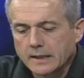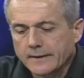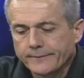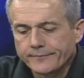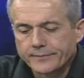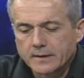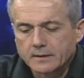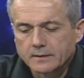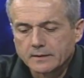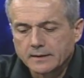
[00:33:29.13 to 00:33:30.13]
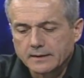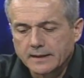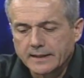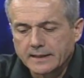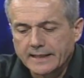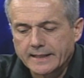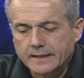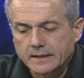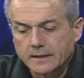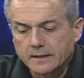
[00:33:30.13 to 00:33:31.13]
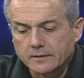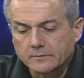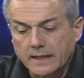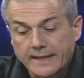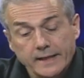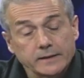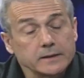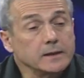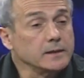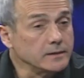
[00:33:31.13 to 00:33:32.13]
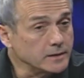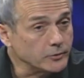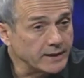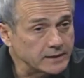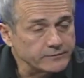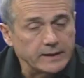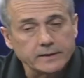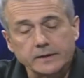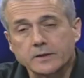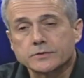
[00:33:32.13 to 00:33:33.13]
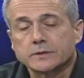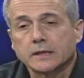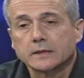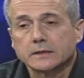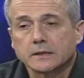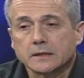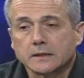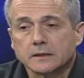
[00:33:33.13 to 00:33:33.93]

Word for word: um, I, I, um, I had the, the great advantage that uh,